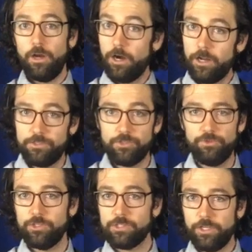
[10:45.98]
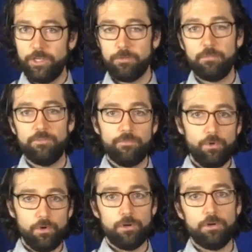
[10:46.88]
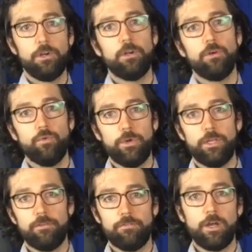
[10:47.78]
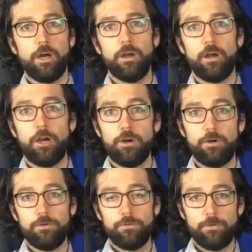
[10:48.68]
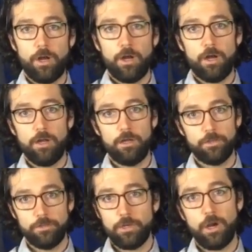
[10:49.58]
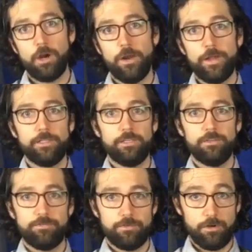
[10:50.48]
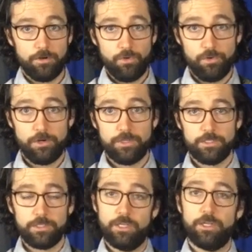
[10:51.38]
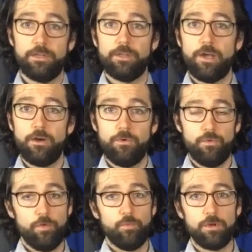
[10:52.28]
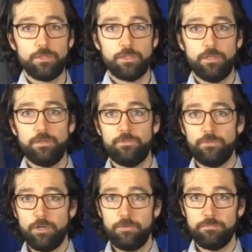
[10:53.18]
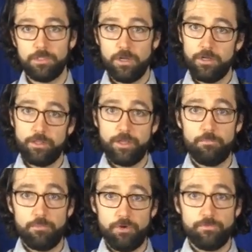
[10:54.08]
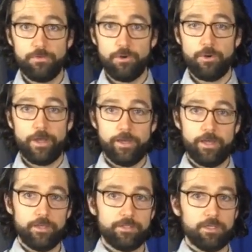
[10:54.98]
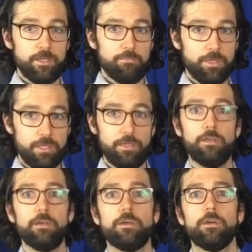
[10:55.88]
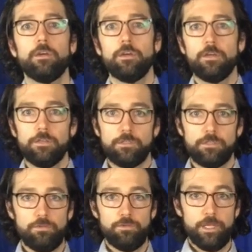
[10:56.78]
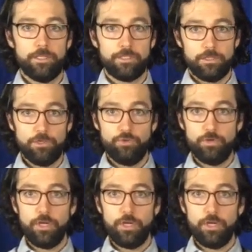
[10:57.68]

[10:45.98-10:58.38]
Alright, so just like before, we have got our raw guitar idea for our chorus, and now we want to get drums on that mofo ASAP, so let's do it